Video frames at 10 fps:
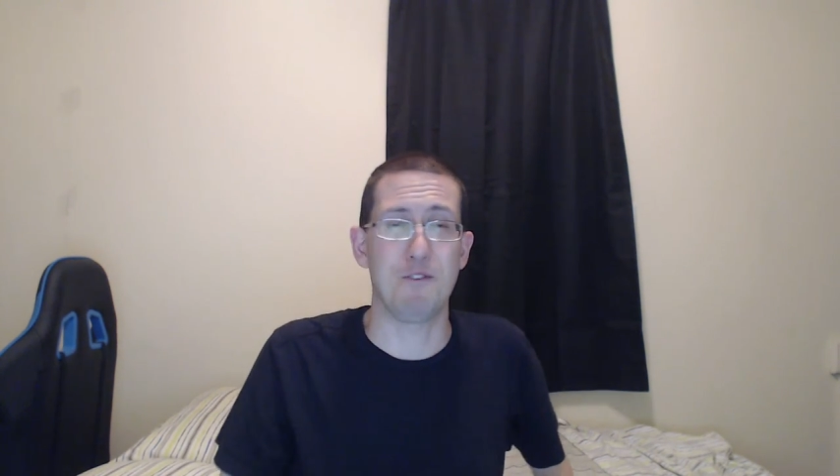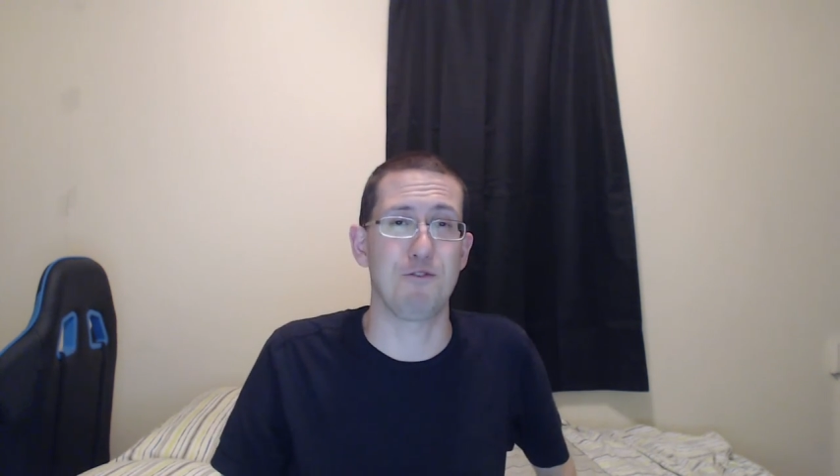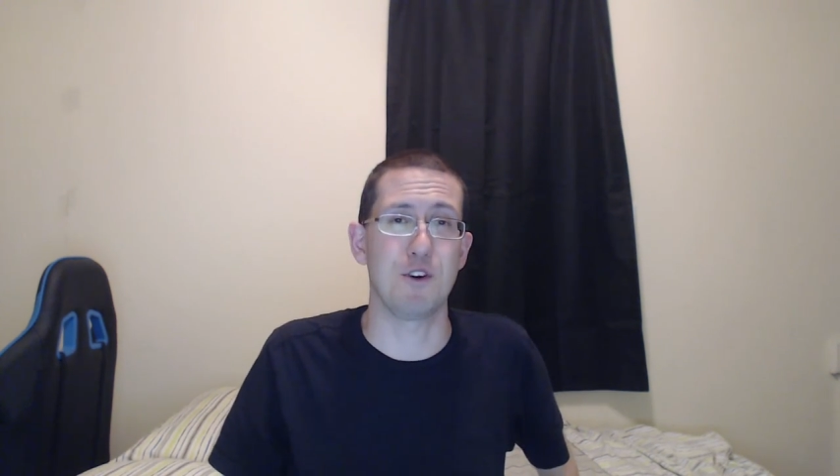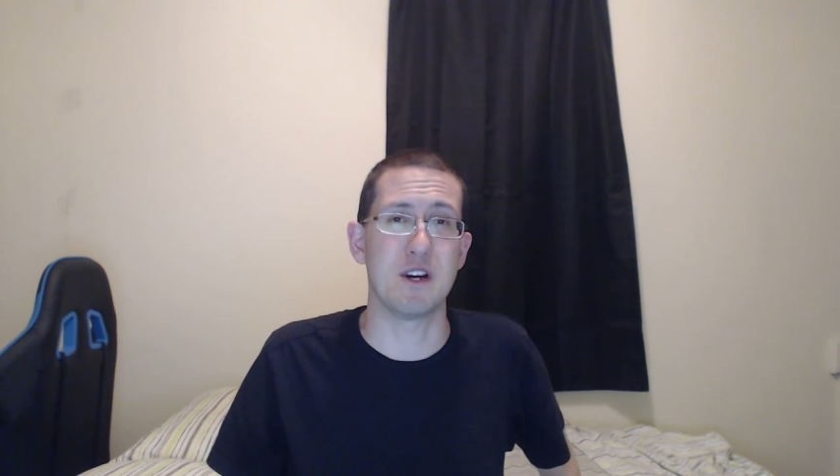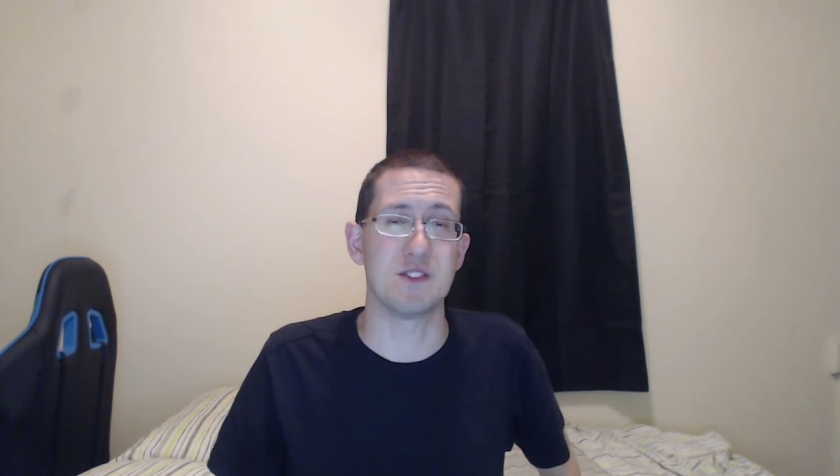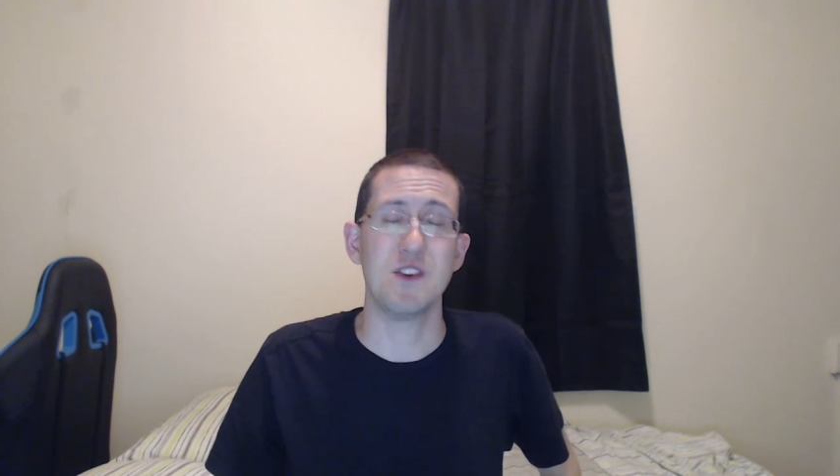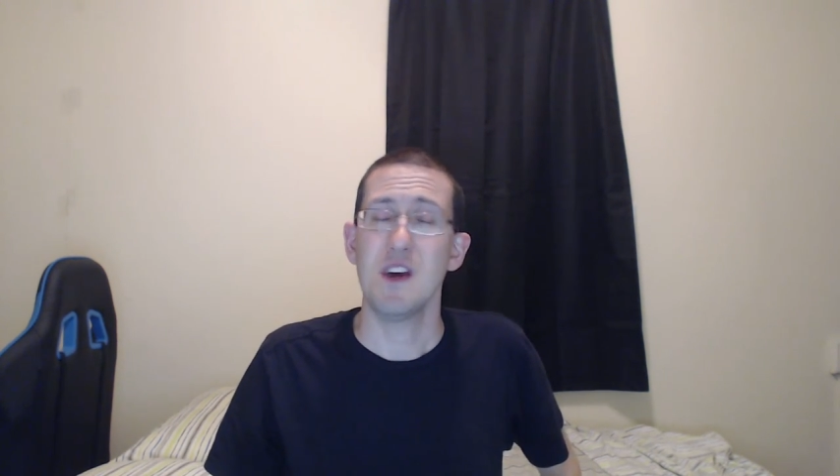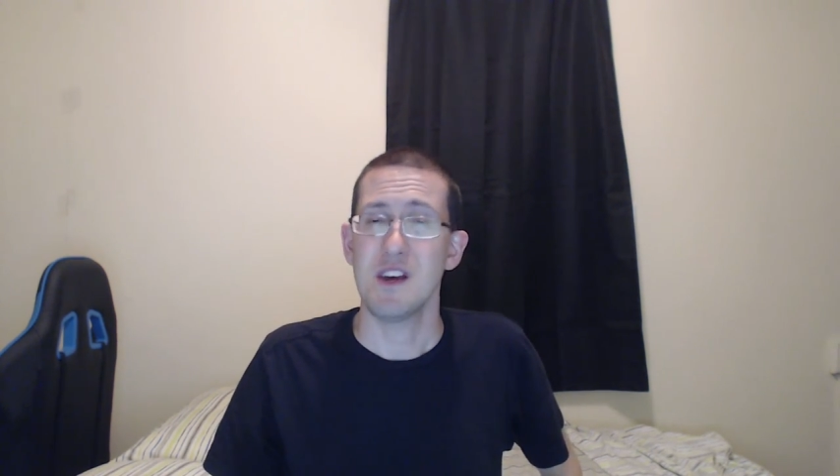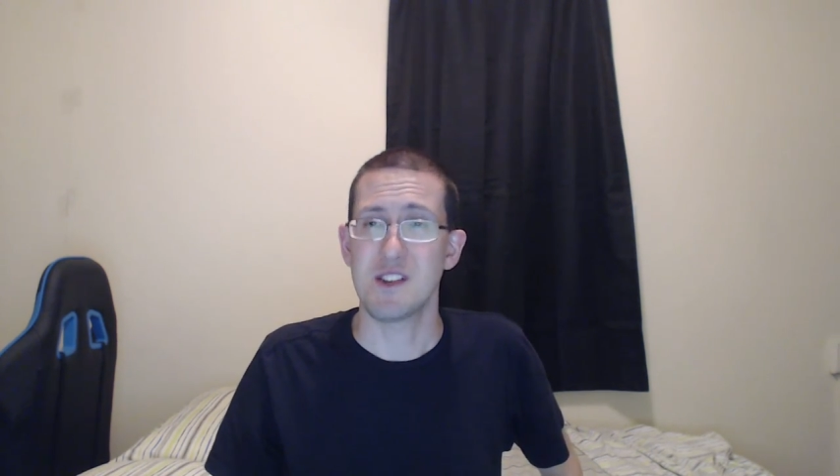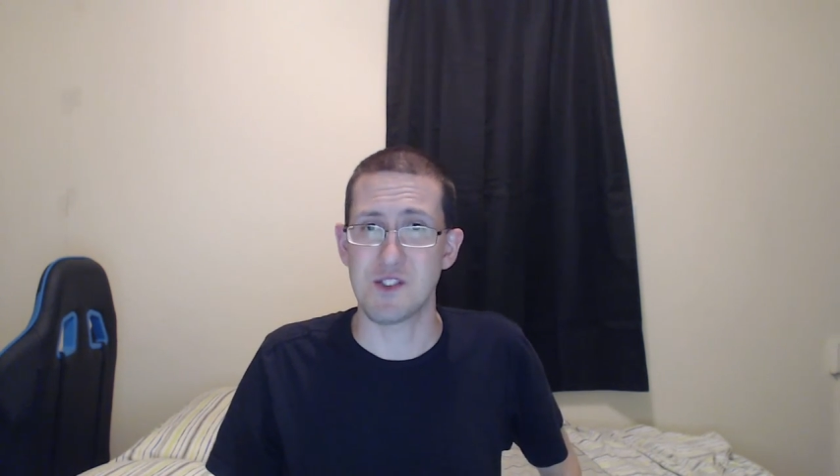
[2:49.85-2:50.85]
friends,
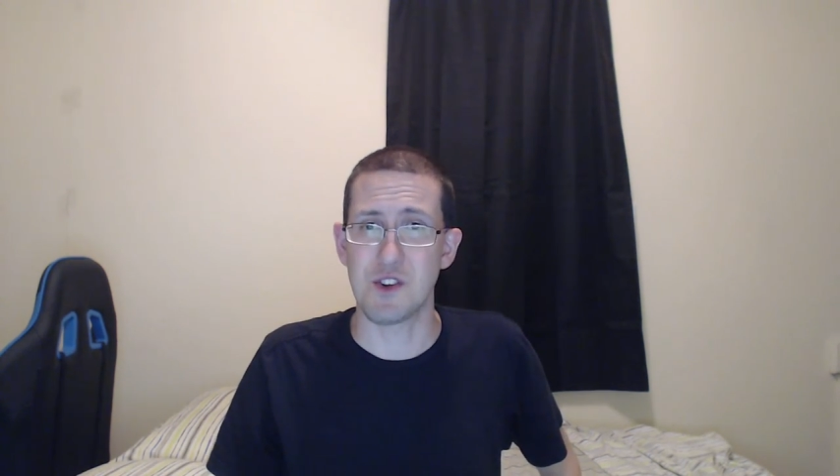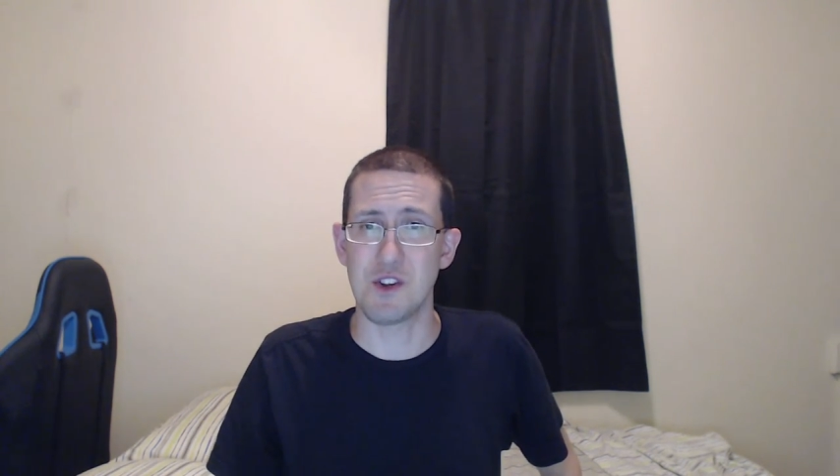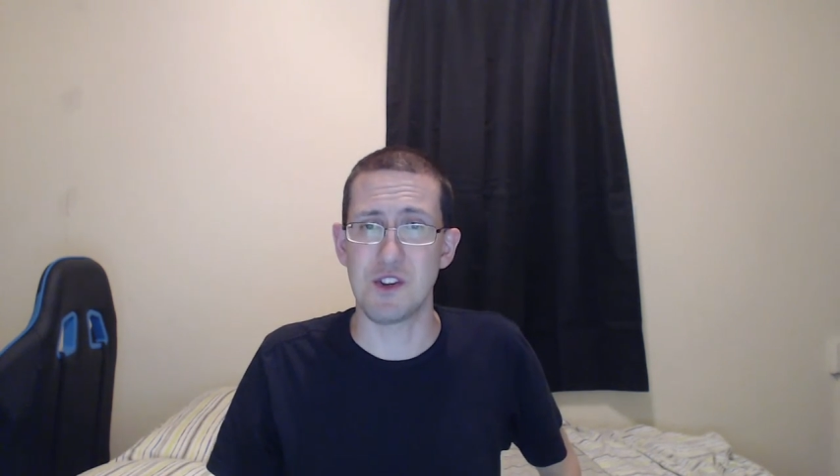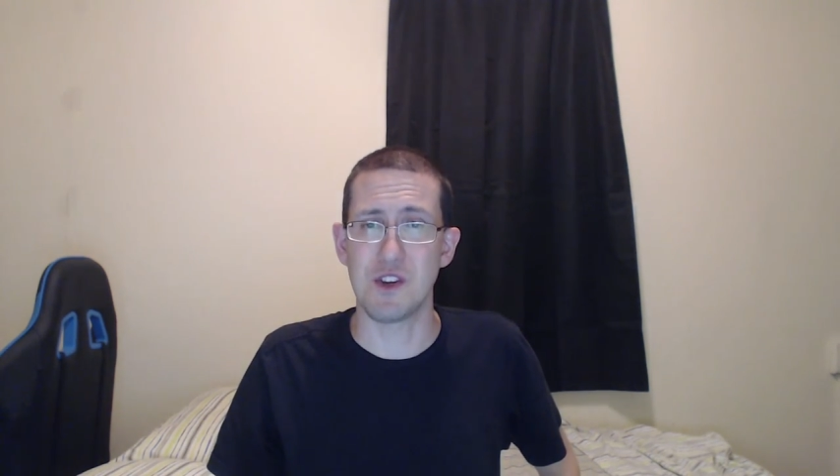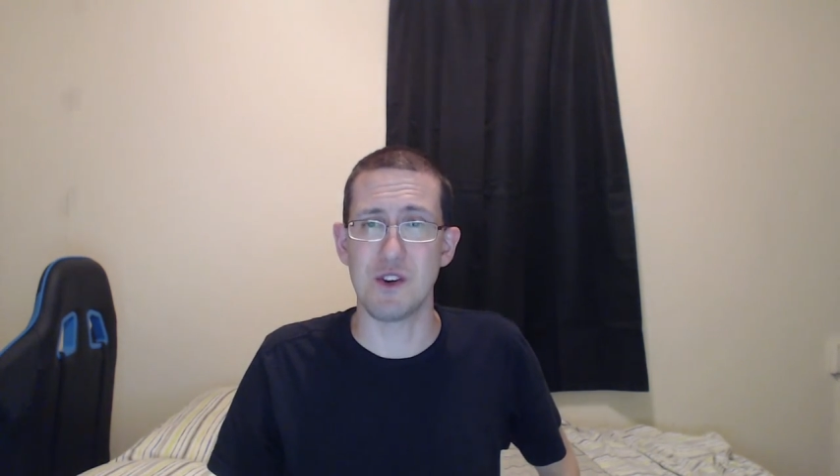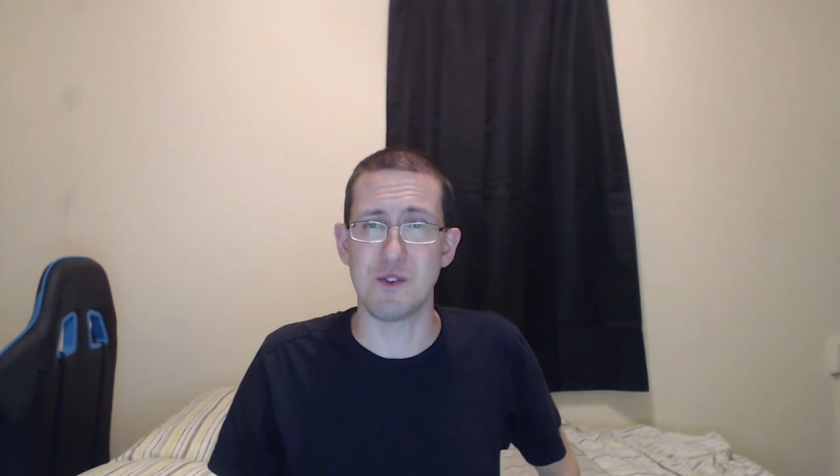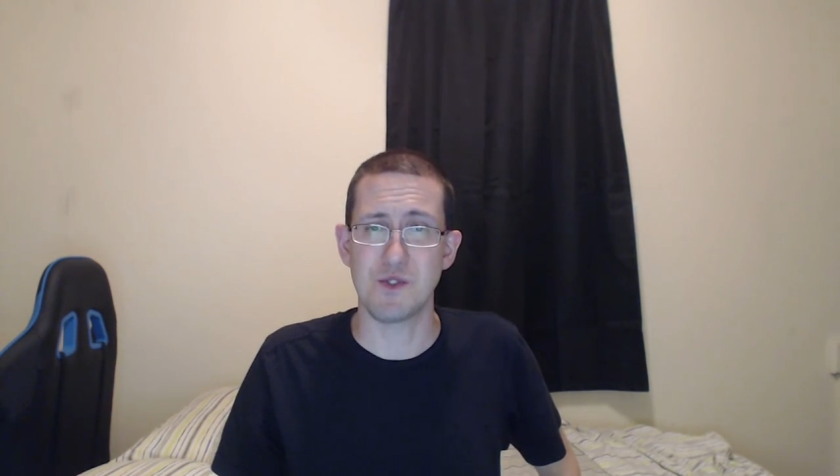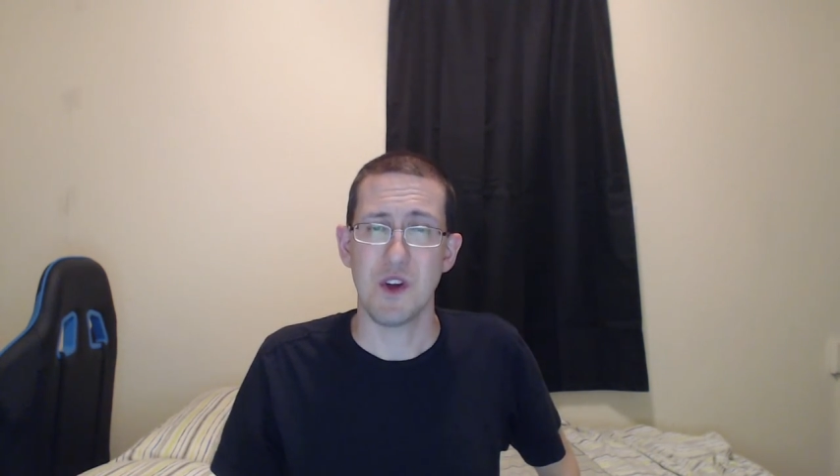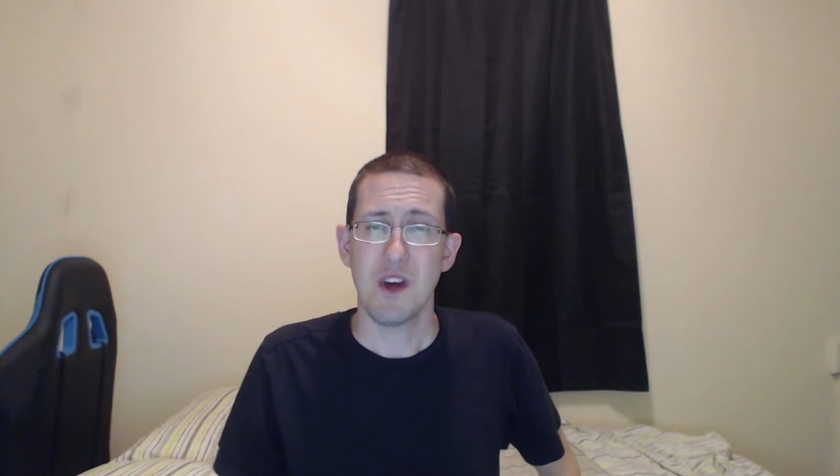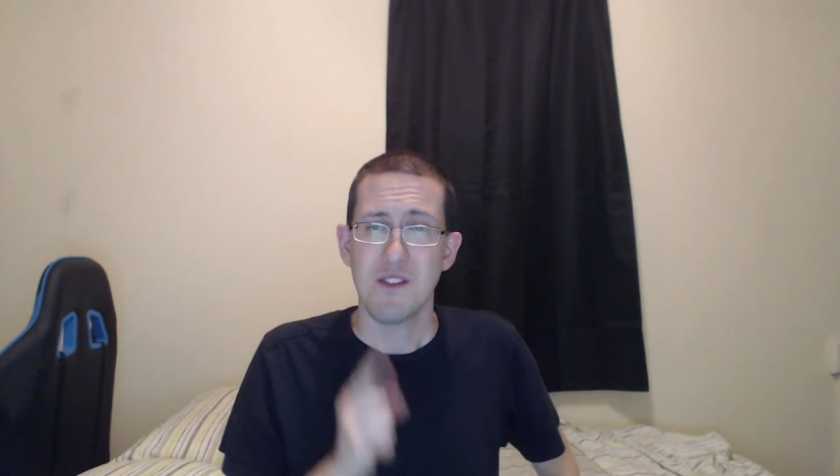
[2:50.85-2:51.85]
is good news.